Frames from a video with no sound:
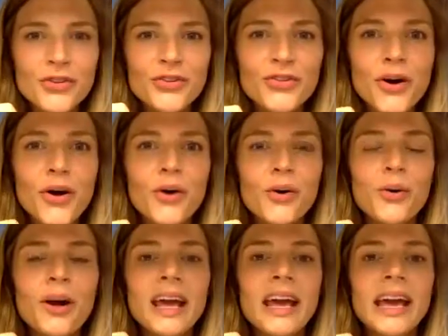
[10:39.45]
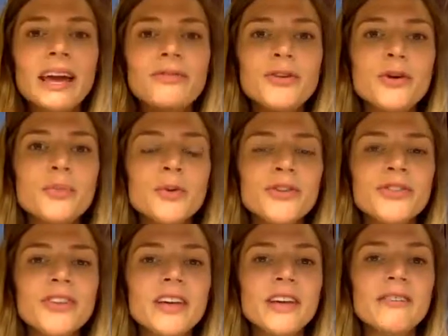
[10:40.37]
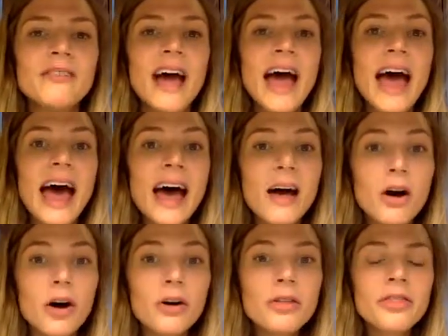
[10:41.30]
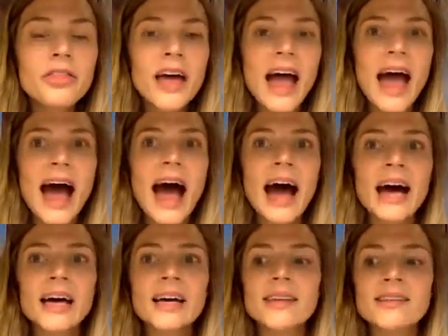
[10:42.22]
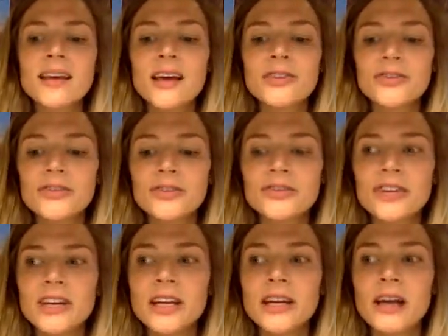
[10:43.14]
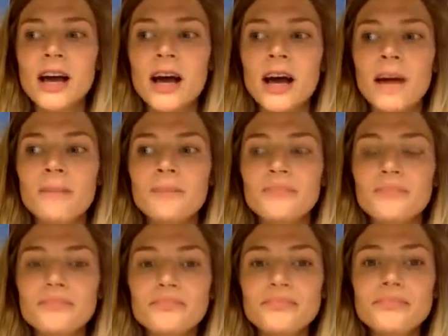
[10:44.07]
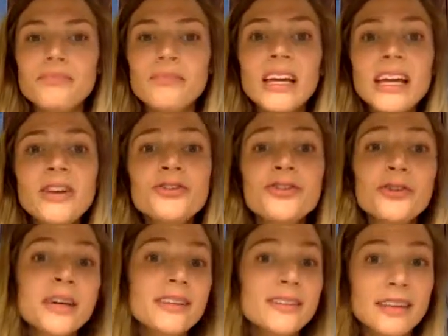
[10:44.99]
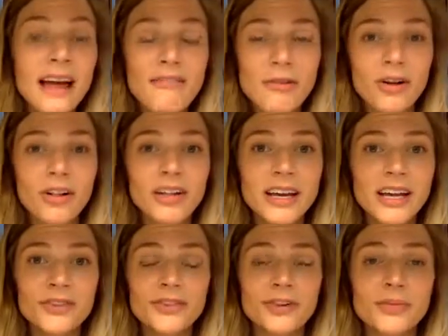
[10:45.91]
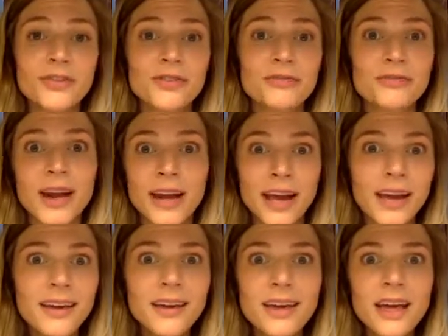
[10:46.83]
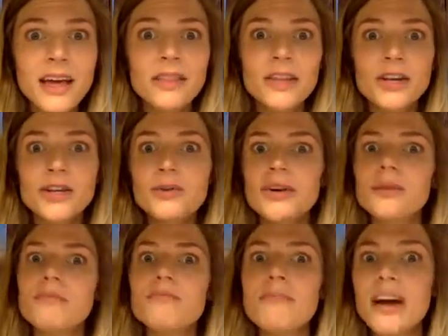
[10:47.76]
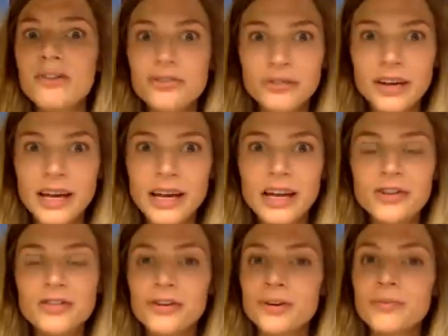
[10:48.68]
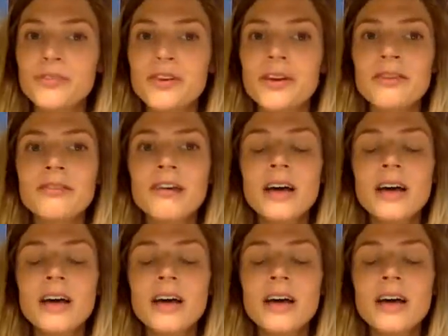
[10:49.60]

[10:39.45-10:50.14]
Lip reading: So if you perceive health as a certain endurance level in terms of running, then you could measure it in terms of